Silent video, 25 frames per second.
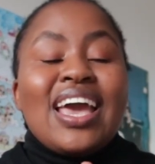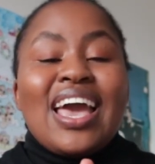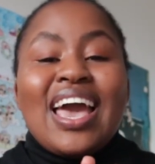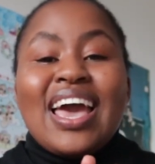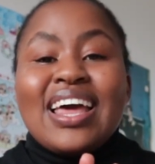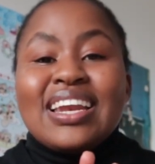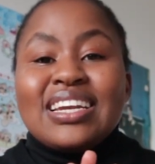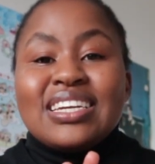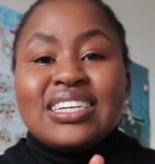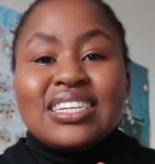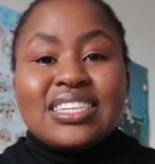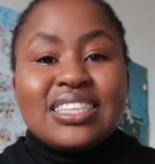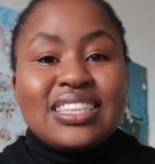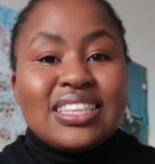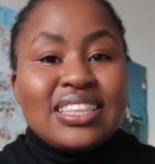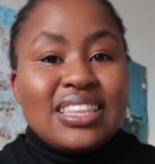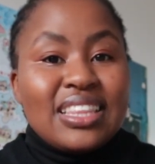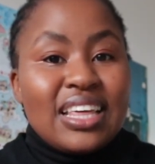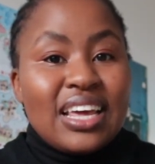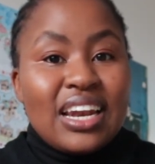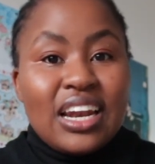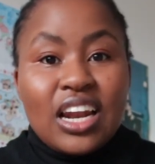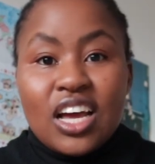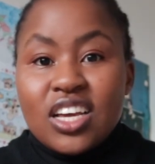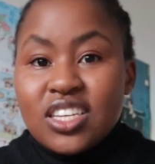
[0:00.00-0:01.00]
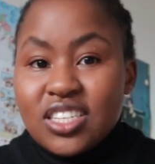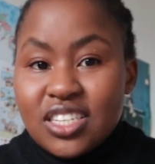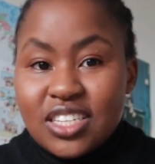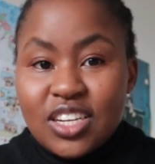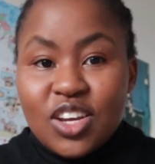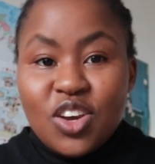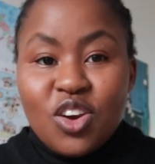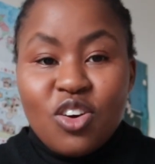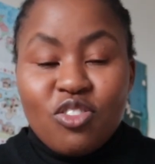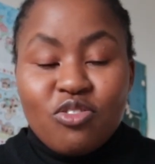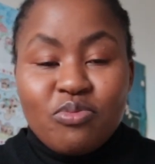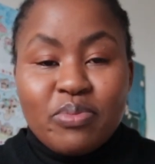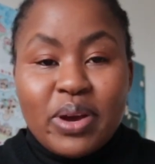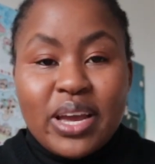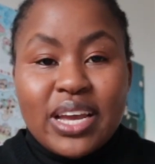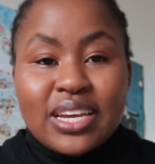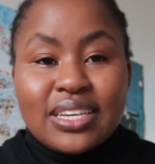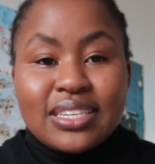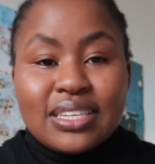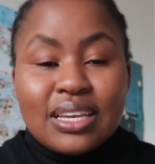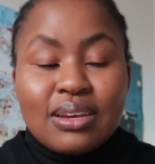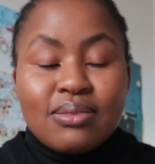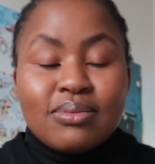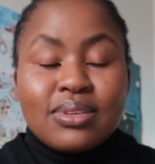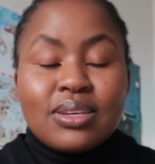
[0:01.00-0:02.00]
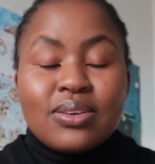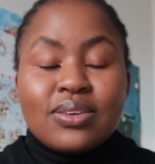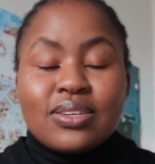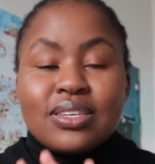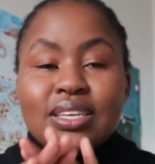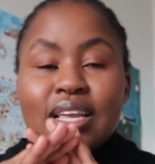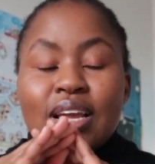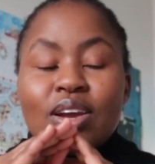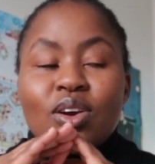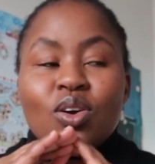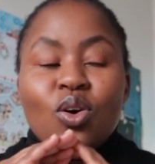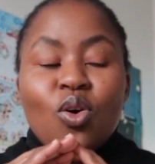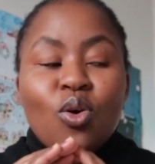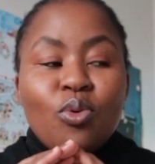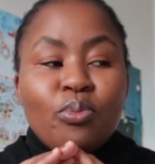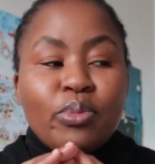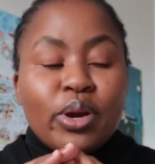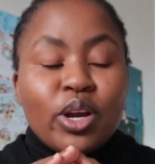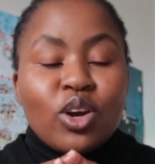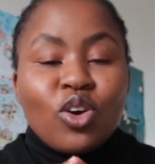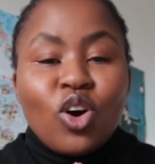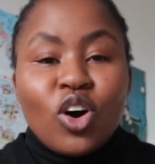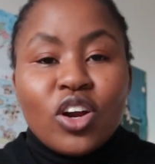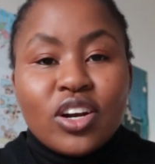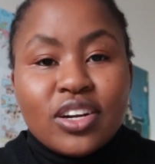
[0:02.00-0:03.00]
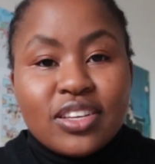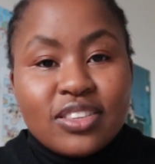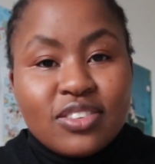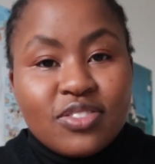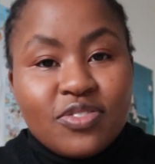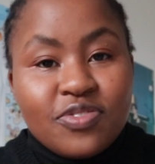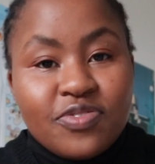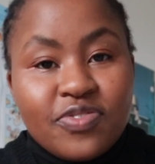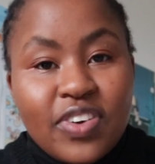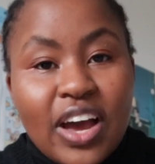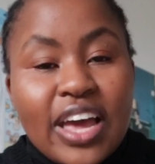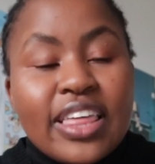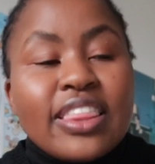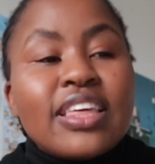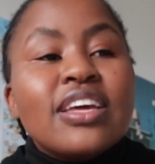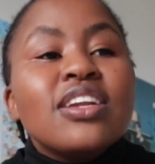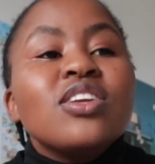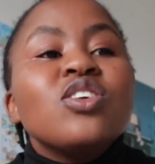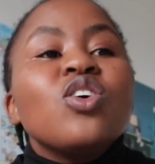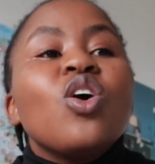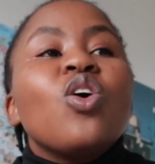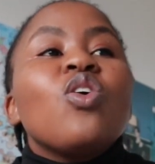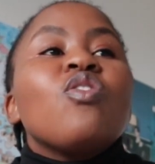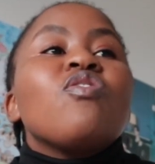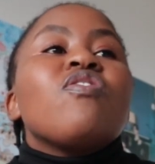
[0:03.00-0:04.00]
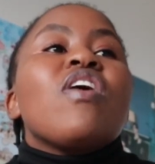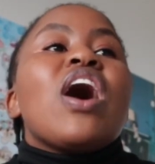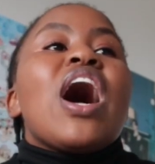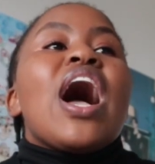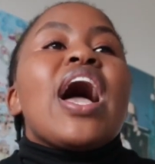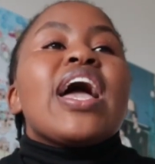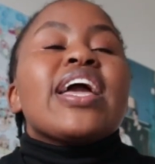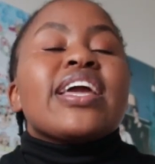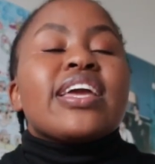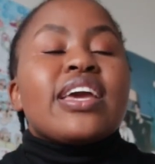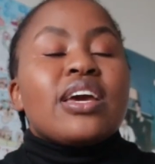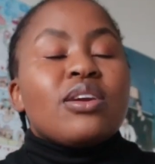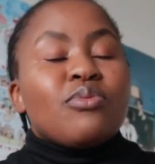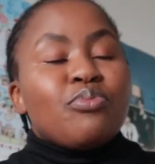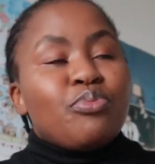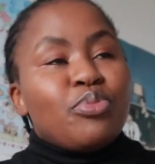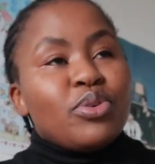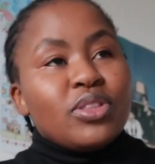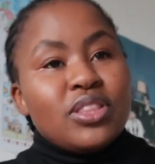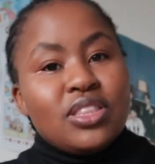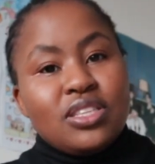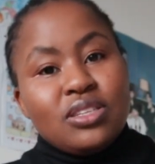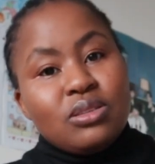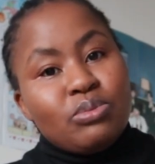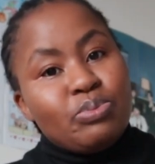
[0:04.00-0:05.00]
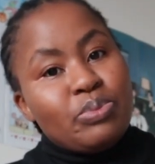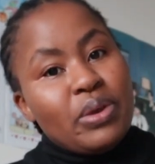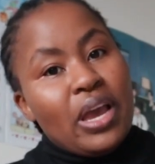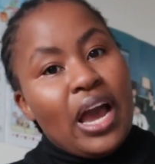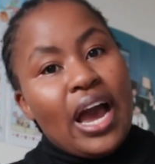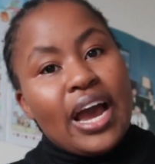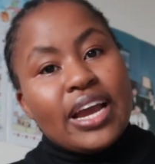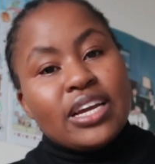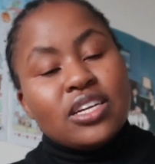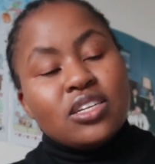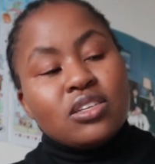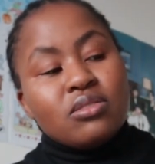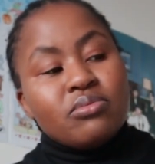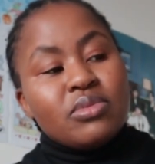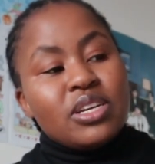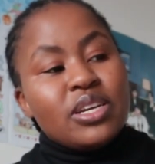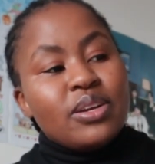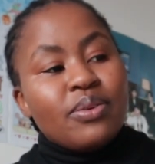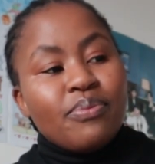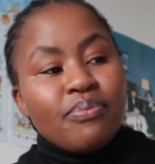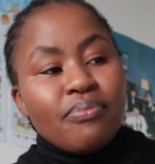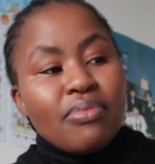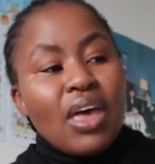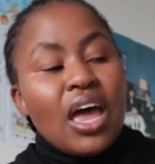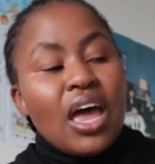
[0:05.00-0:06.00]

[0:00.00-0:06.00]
And the last day of my exams, I was like, oh my God, it's finally over. I can put this behind me.